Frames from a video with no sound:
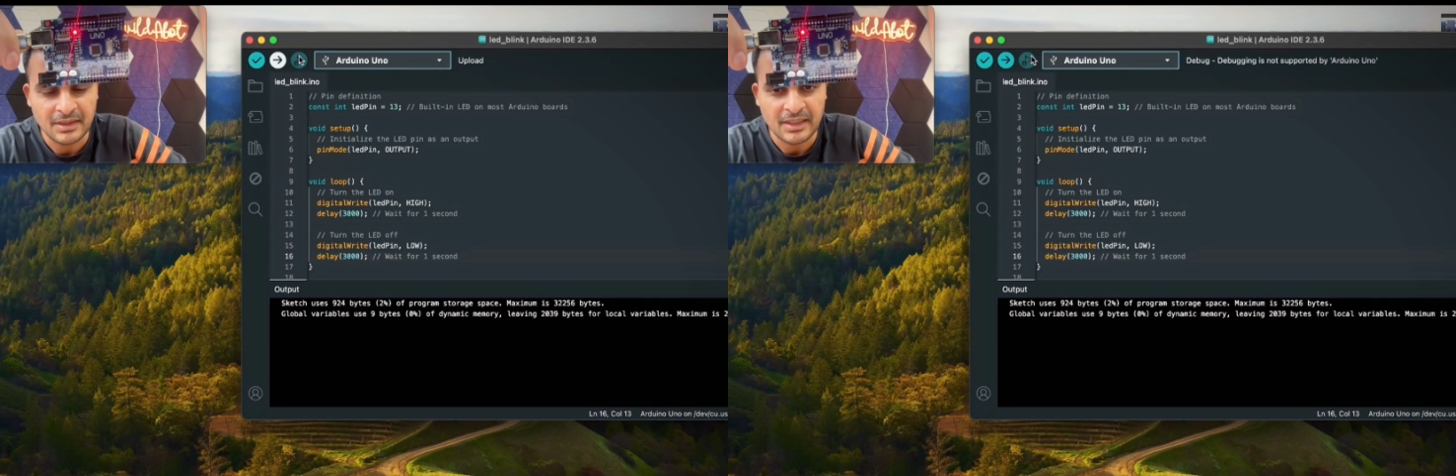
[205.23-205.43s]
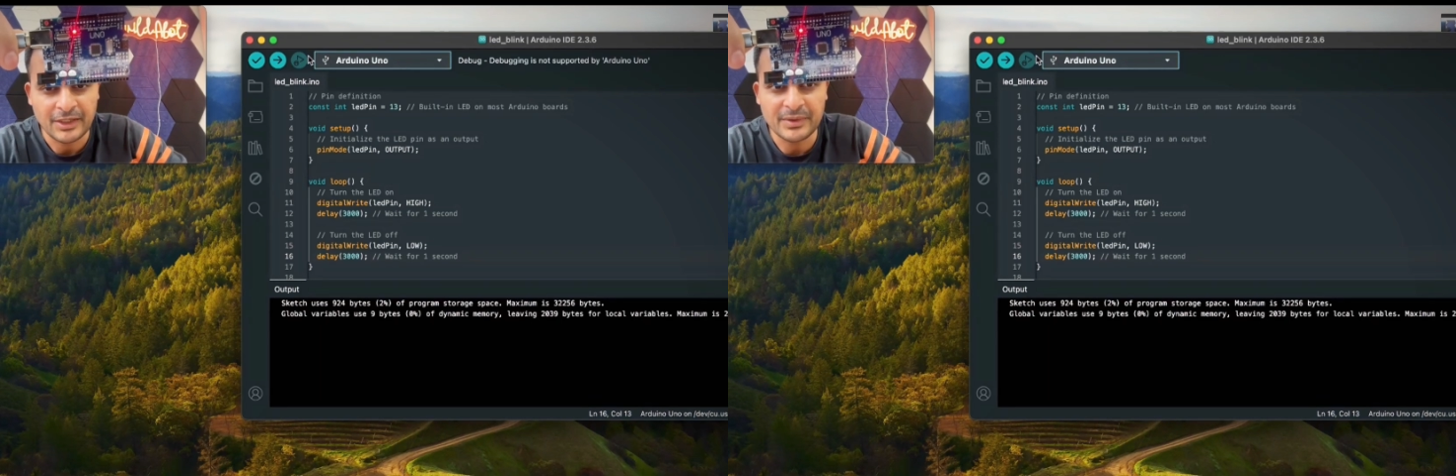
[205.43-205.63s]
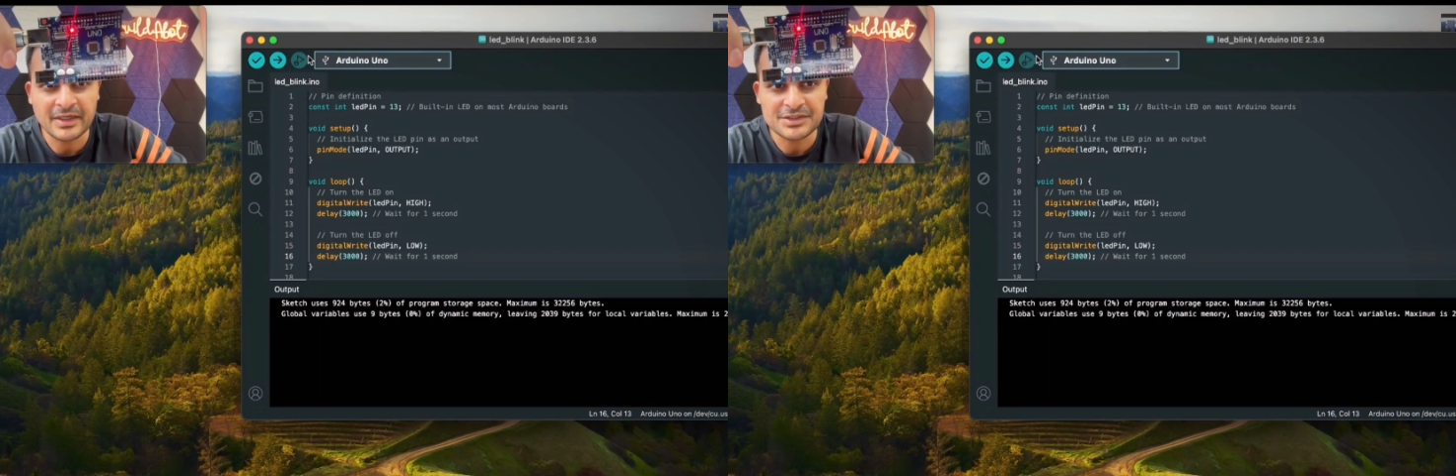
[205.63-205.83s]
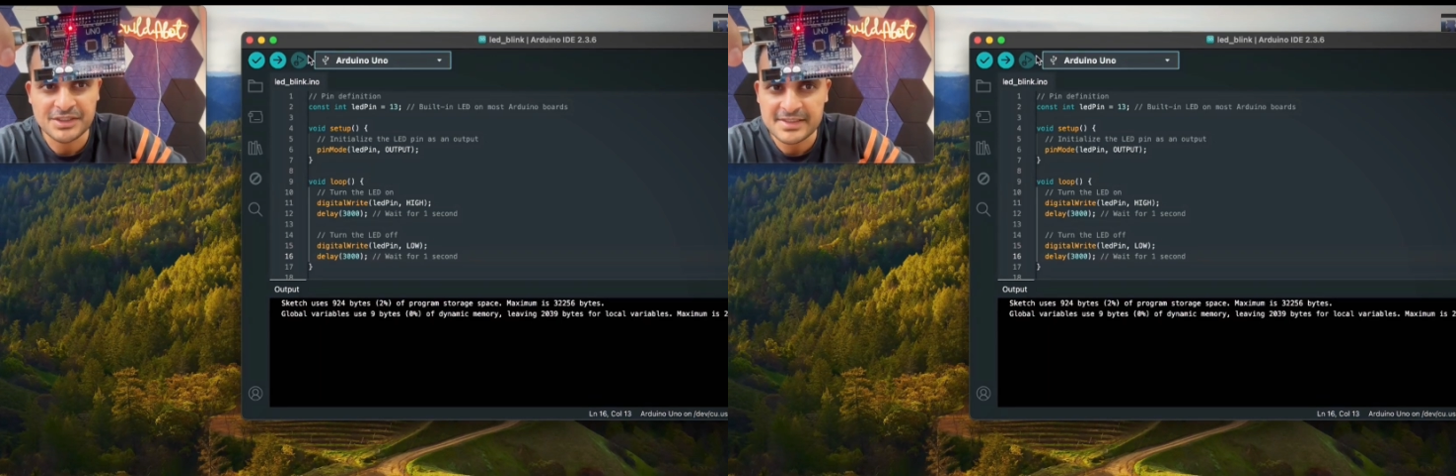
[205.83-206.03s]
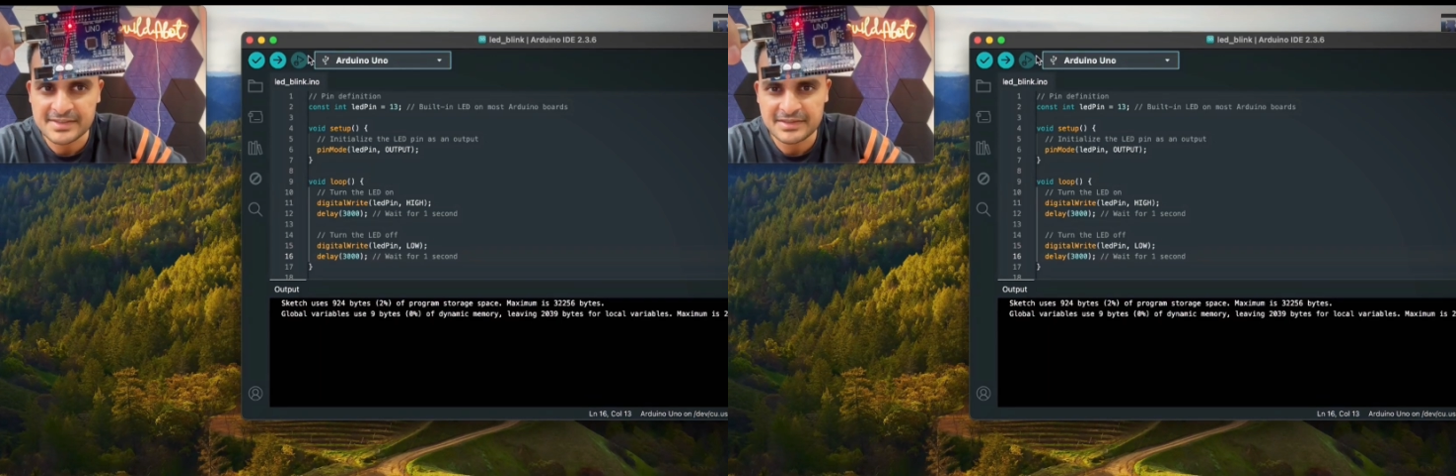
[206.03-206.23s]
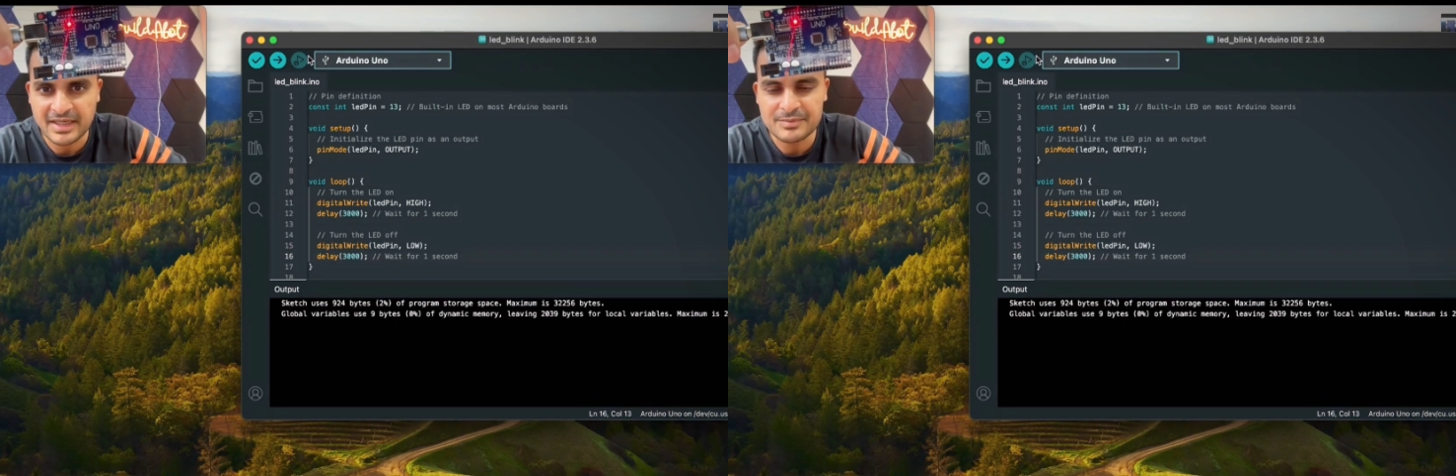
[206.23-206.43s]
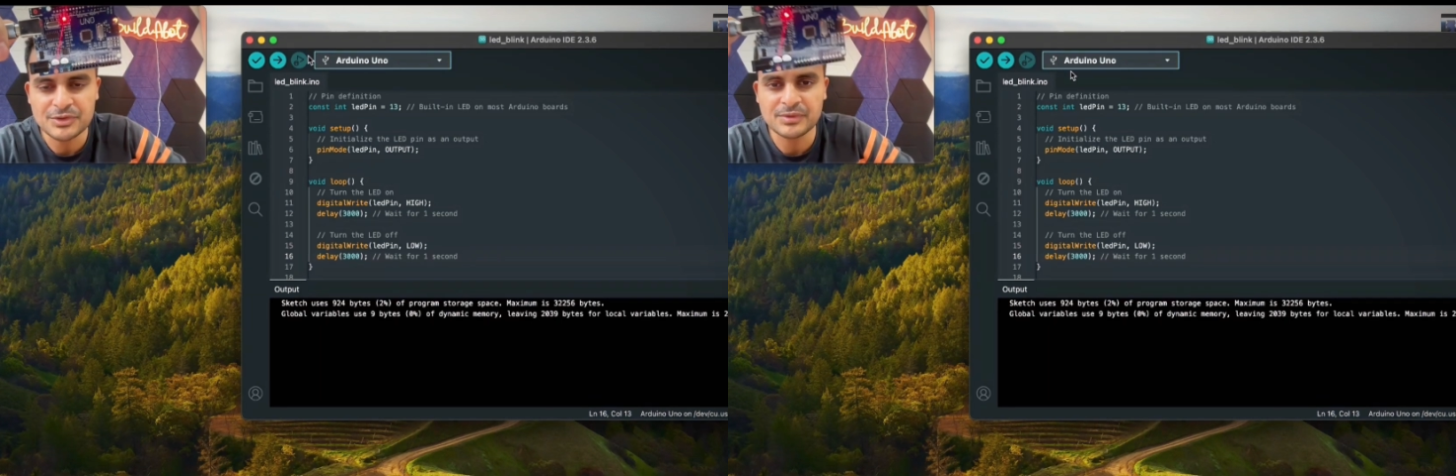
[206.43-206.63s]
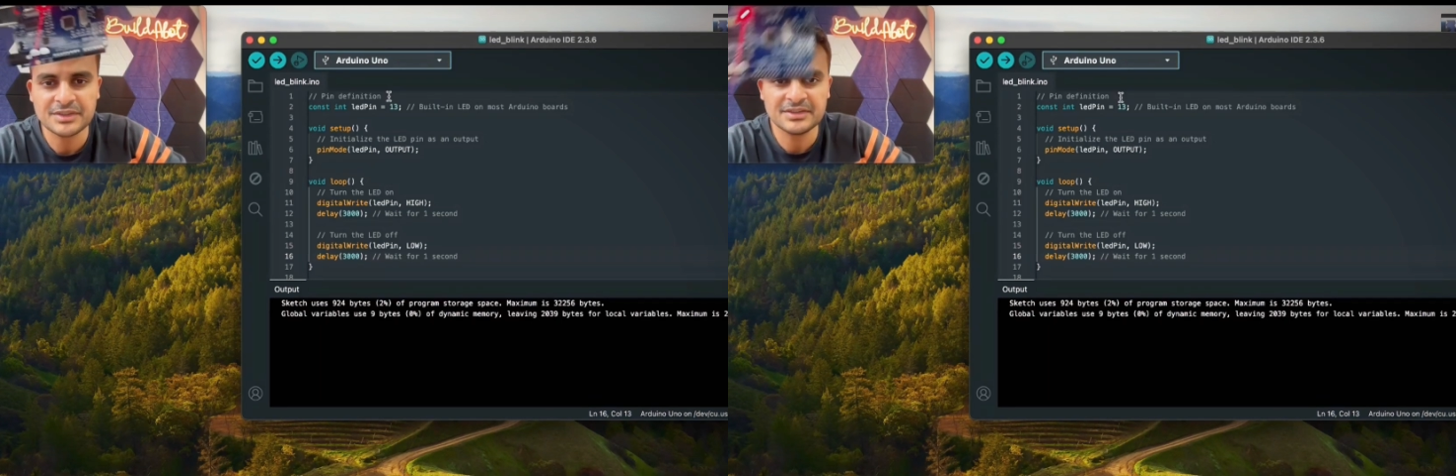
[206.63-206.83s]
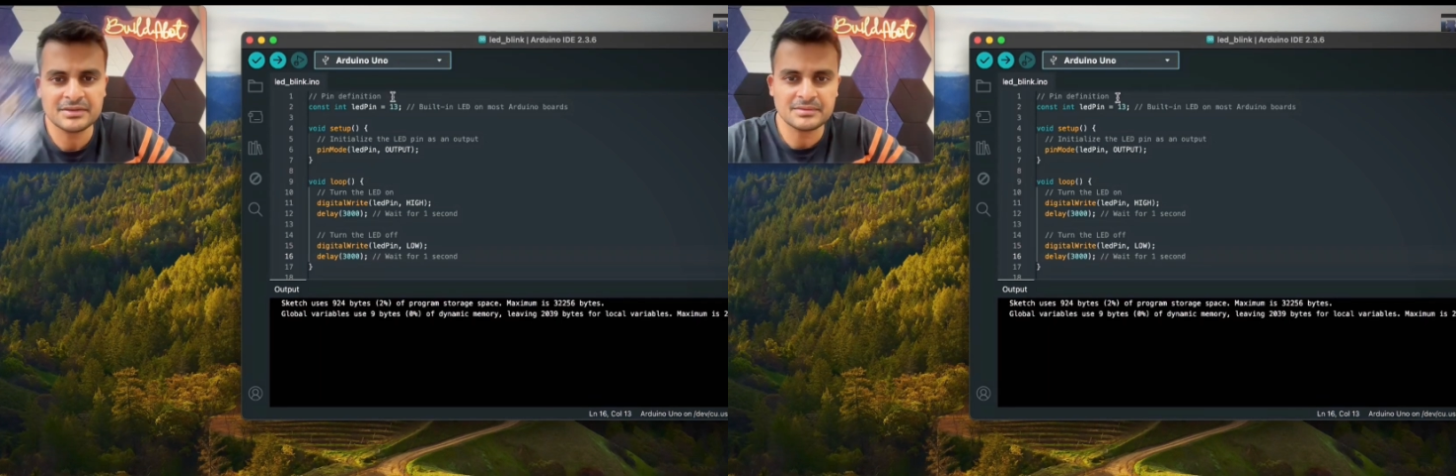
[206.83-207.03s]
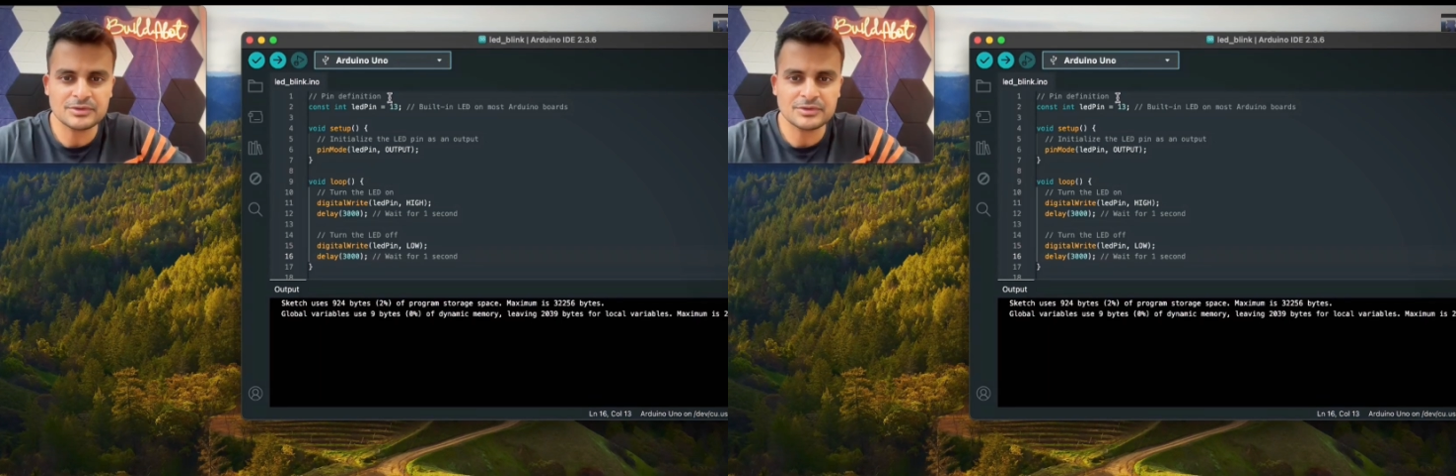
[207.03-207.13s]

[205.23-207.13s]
And you can adjust the times over here.